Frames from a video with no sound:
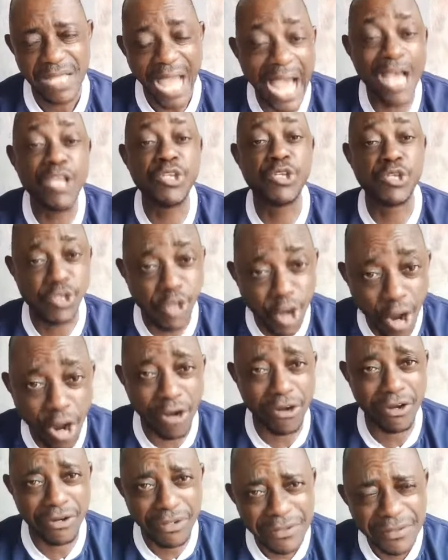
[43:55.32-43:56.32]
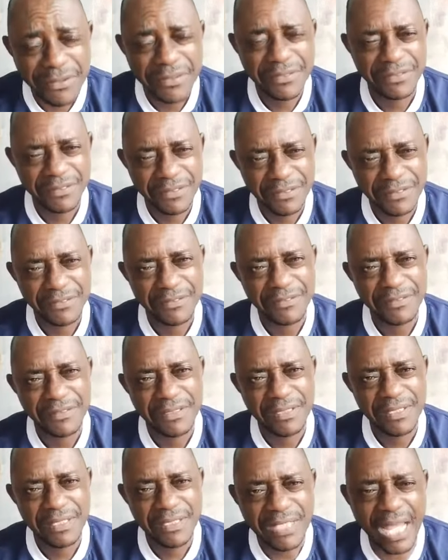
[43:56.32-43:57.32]
I shocked
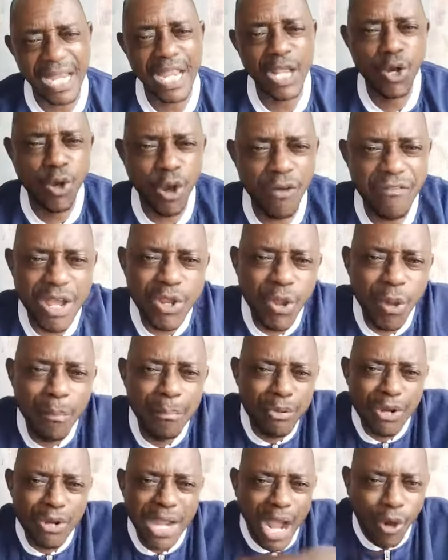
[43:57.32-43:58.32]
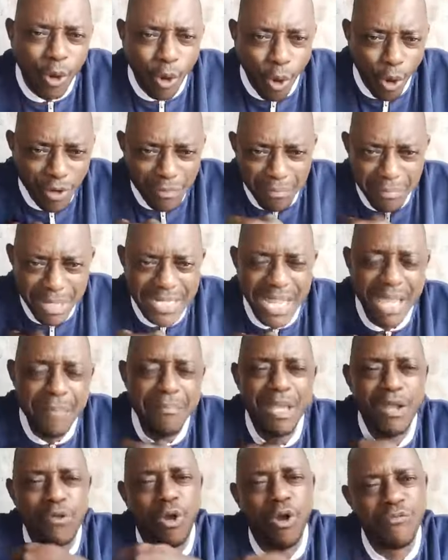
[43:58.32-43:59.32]
that a governor brother called me,
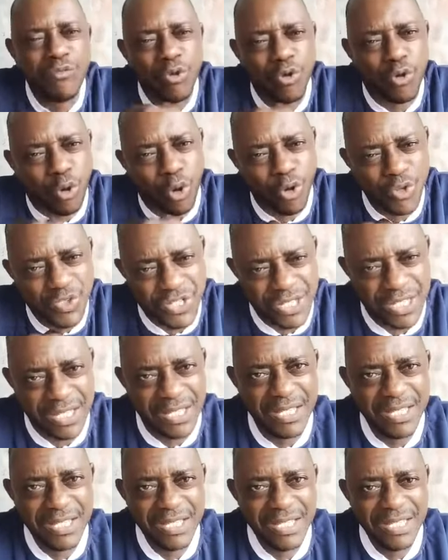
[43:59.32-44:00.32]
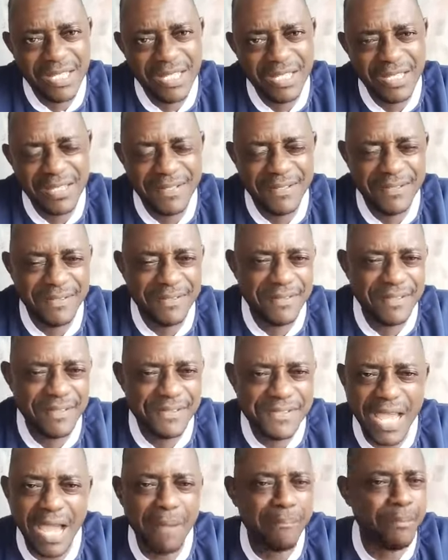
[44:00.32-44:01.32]
saying the governor cousin.
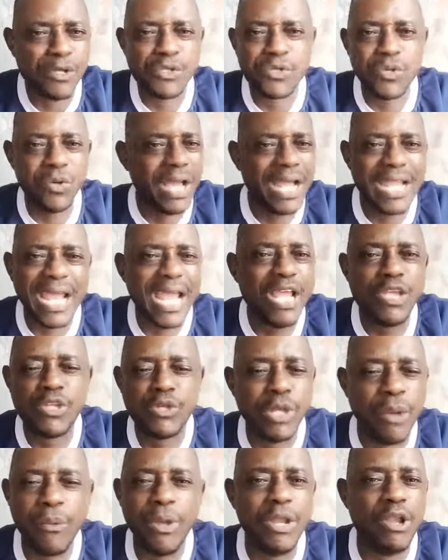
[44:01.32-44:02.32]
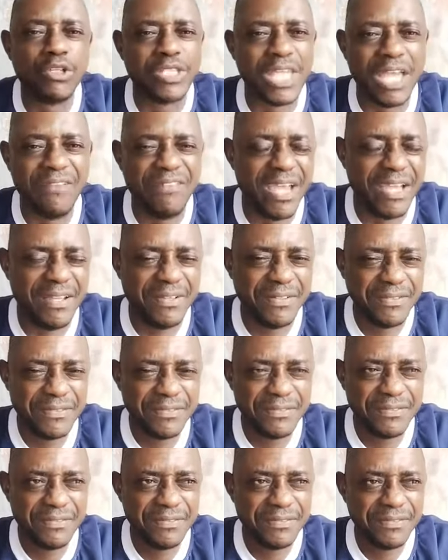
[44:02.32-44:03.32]
Say, Apostle, hey, show me not telling.
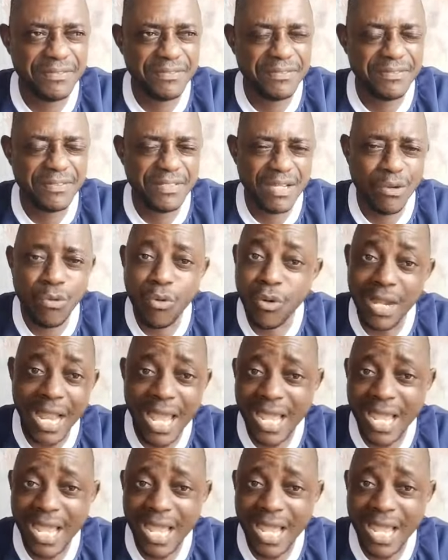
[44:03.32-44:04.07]
Or